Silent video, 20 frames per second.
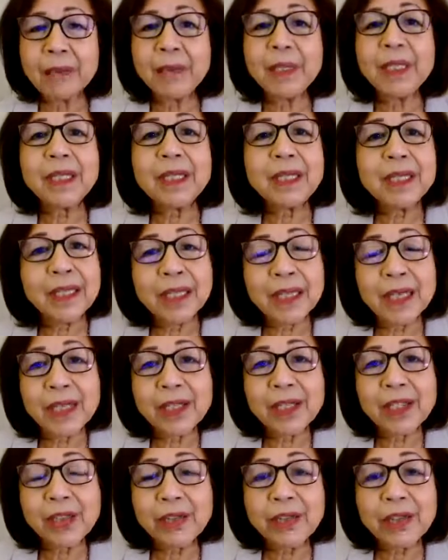But
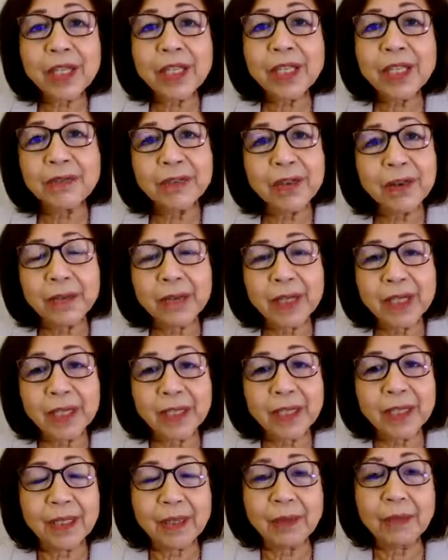as you heard from
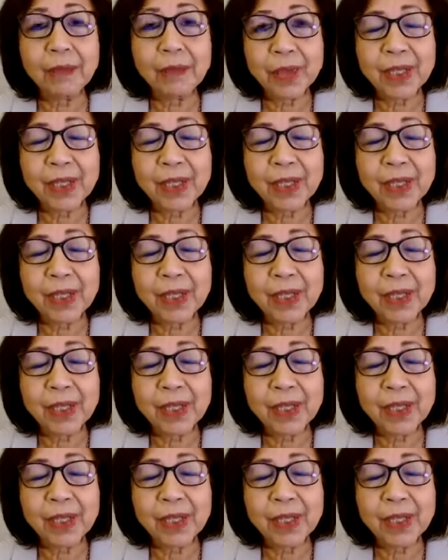the